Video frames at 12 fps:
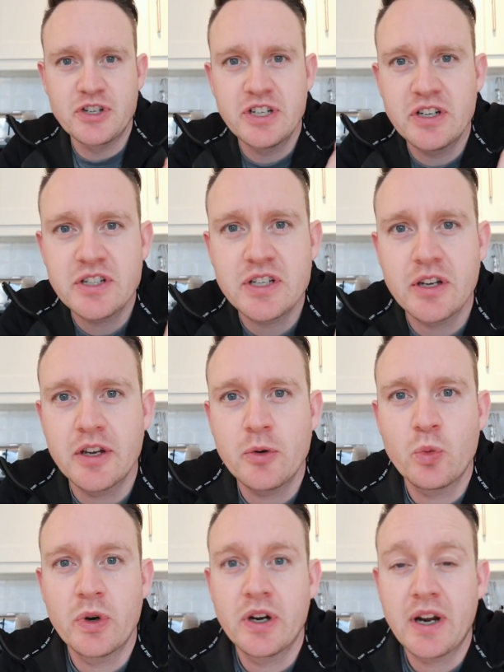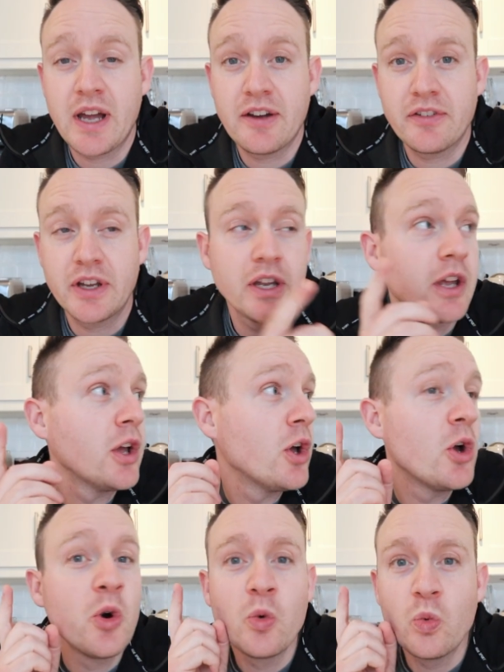Dinner tonight, we're having
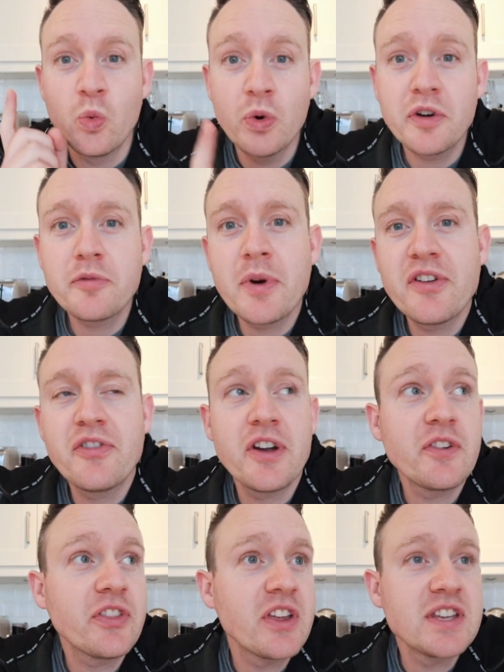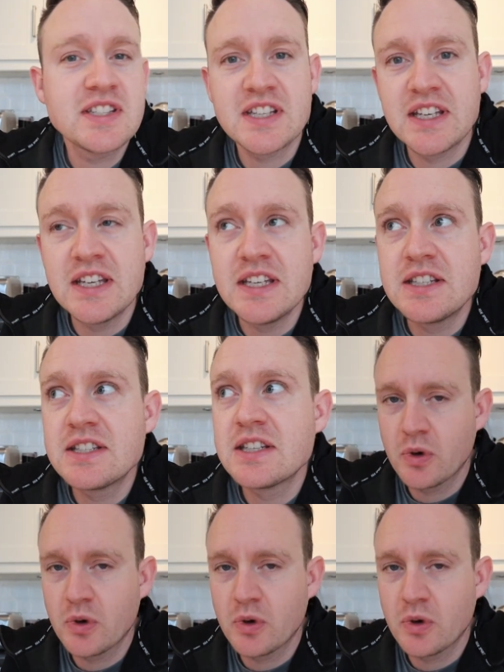one of my favorite things to eat.